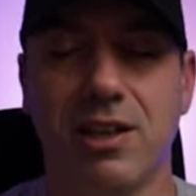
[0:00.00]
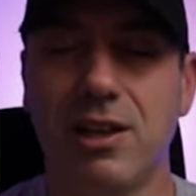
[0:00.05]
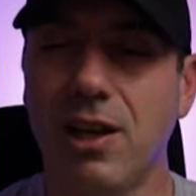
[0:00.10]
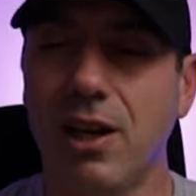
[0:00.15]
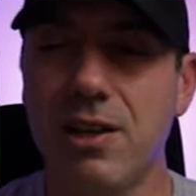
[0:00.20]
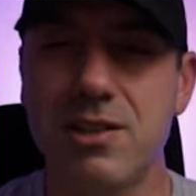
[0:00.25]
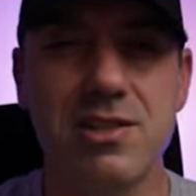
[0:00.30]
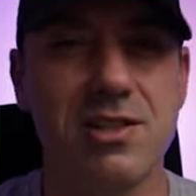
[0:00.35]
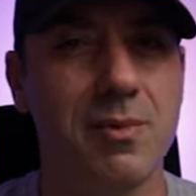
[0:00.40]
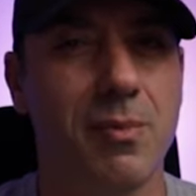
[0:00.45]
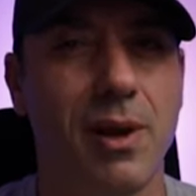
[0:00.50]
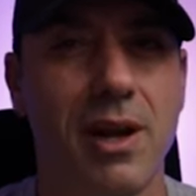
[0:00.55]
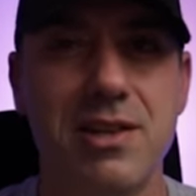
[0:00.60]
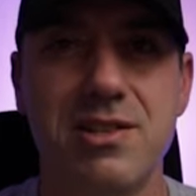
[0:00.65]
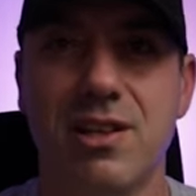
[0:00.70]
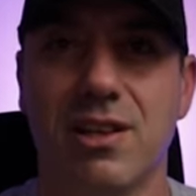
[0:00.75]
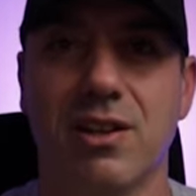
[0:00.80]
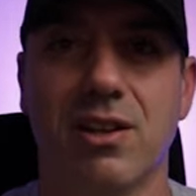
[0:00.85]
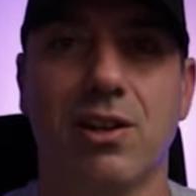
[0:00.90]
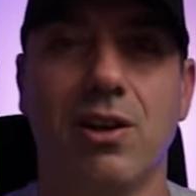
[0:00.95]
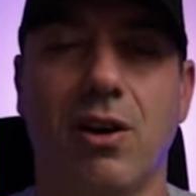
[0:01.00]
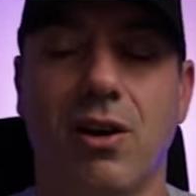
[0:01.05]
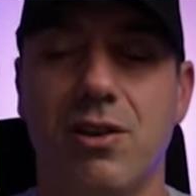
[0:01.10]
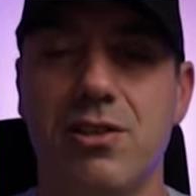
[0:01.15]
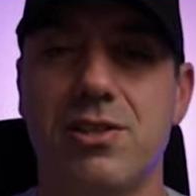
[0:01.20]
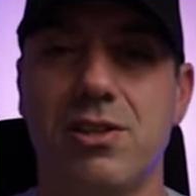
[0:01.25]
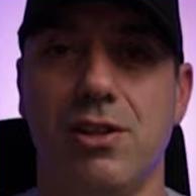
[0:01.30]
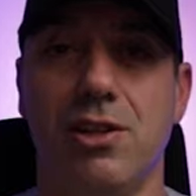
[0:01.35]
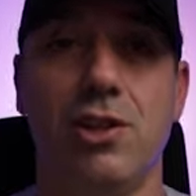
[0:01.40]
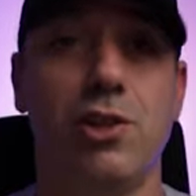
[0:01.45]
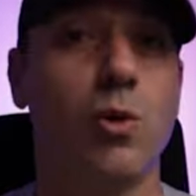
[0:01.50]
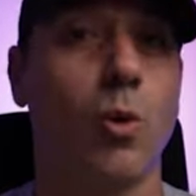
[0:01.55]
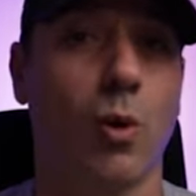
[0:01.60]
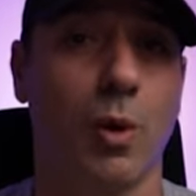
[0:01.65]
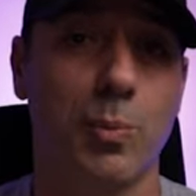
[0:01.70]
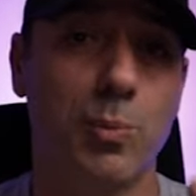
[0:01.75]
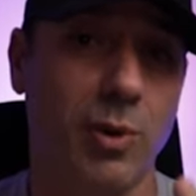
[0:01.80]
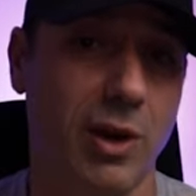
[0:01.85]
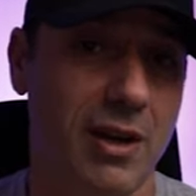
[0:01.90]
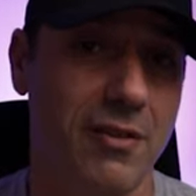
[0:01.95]
customizing the car to
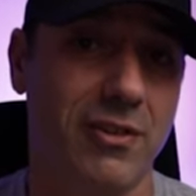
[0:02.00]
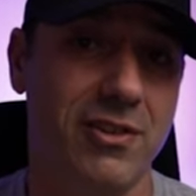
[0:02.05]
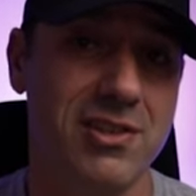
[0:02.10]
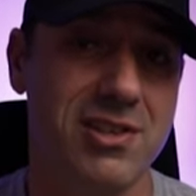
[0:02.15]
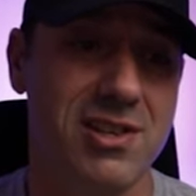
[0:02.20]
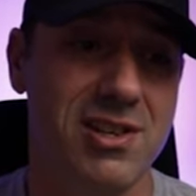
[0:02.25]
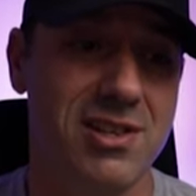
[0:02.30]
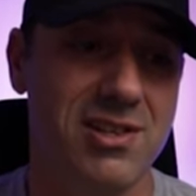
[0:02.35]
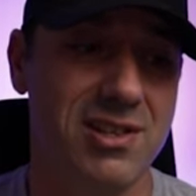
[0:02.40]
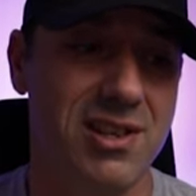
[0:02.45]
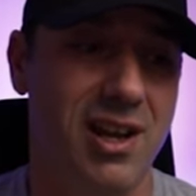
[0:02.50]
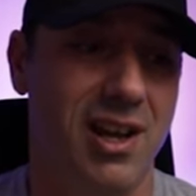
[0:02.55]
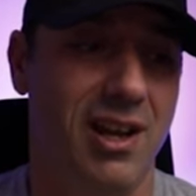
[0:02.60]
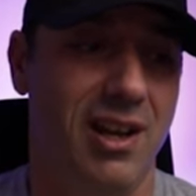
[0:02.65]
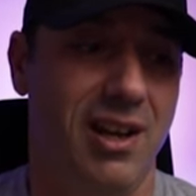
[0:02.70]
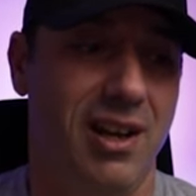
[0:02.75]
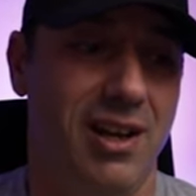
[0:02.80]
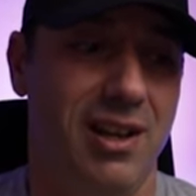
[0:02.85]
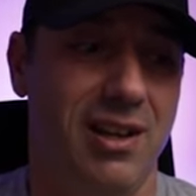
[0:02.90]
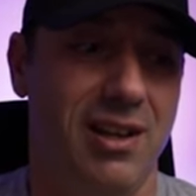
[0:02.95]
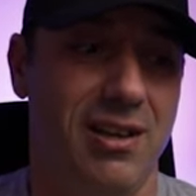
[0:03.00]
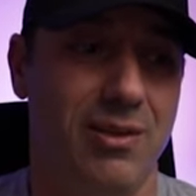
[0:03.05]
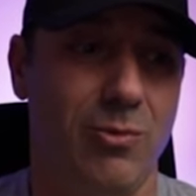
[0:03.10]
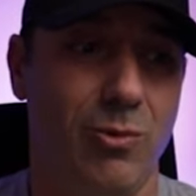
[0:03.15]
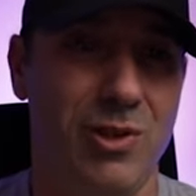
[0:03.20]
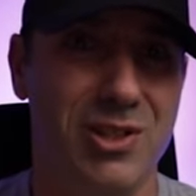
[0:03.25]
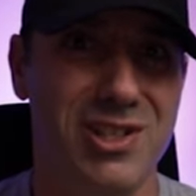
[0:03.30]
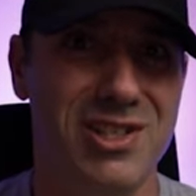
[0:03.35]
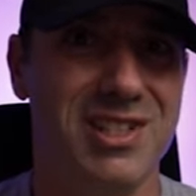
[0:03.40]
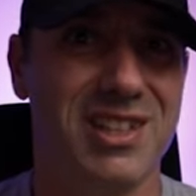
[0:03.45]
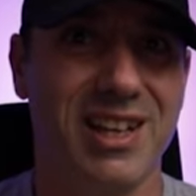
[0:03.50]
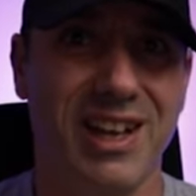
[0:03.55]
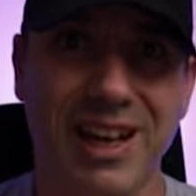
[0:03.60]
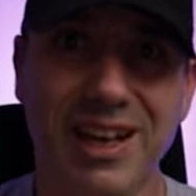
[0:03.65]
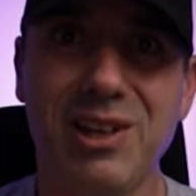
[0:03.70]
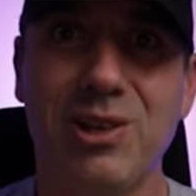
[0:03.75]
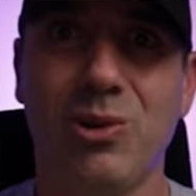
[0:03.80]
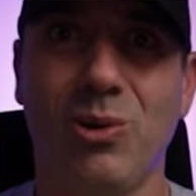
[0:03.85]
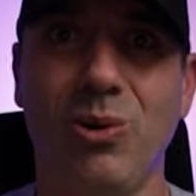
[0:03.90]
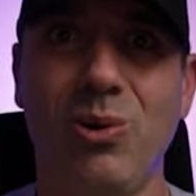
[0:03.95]
your preferences which is
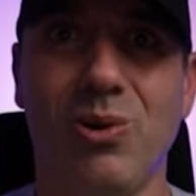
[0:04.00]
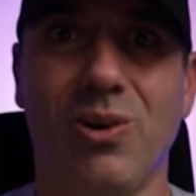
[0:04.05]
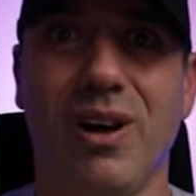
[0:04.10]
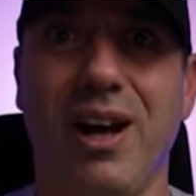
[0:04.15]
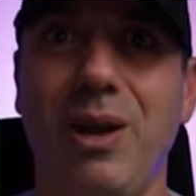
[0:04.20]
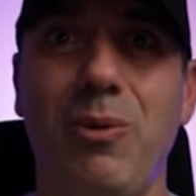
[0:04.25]
kind of cool.